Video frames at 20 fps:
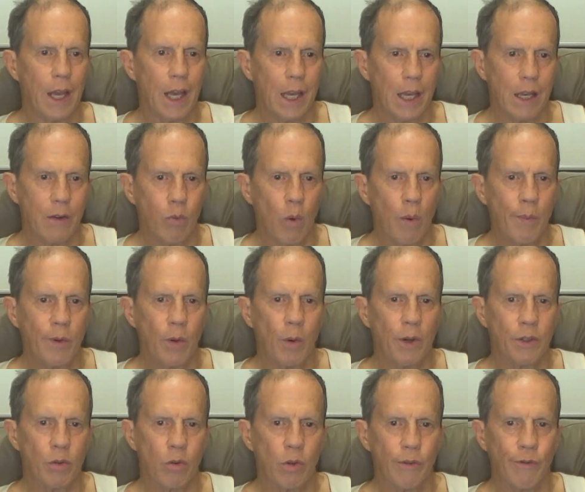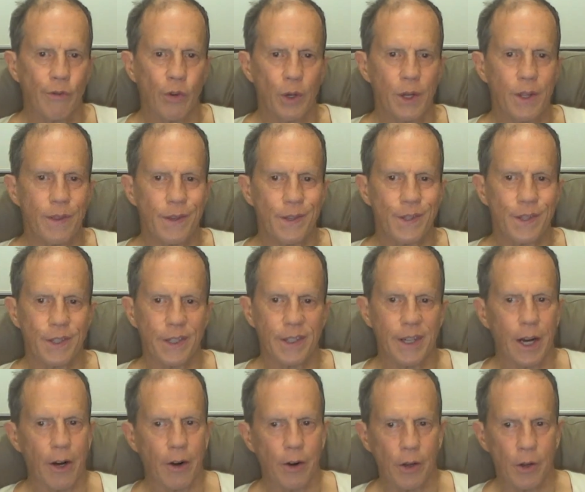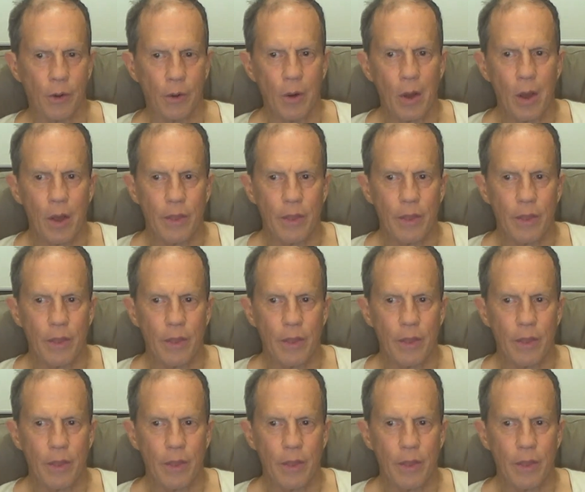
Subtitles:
If women want to avoid this scenario,